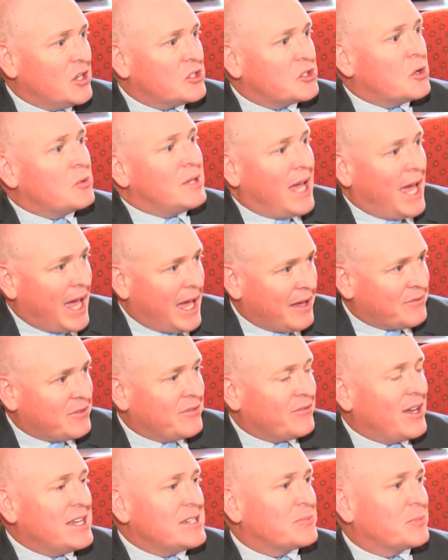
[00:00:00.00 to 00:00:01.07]
So to have a
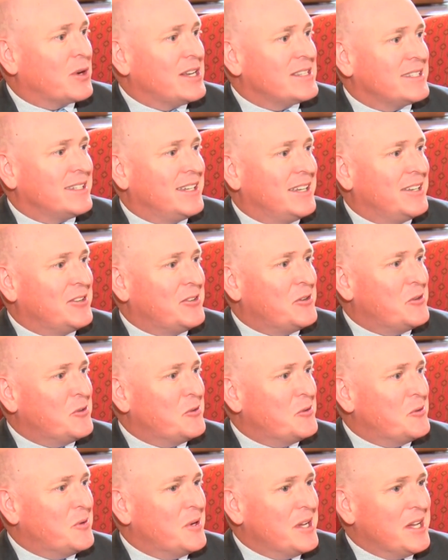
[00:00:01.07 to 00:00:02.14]
vice president
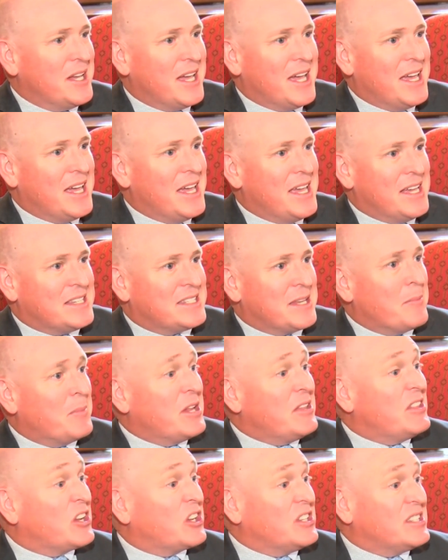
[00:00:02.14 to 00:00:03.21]
who is somebody
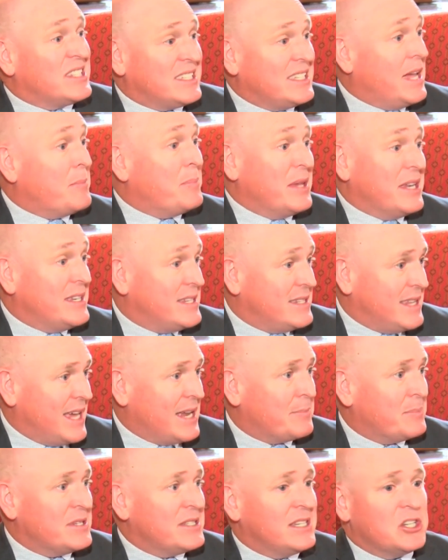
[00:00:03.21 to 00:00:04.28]
that could step into
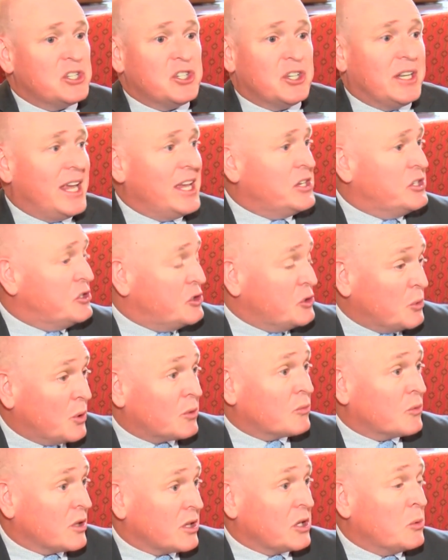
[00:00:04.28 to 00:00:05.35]
that position and do it
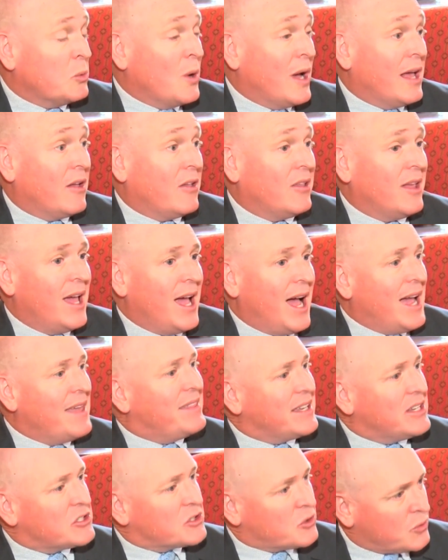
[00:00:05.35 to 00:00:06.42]
really well, I
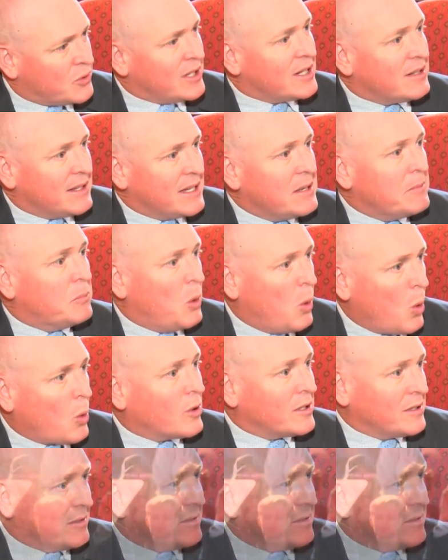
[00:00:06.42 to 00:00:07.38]
think is critically important.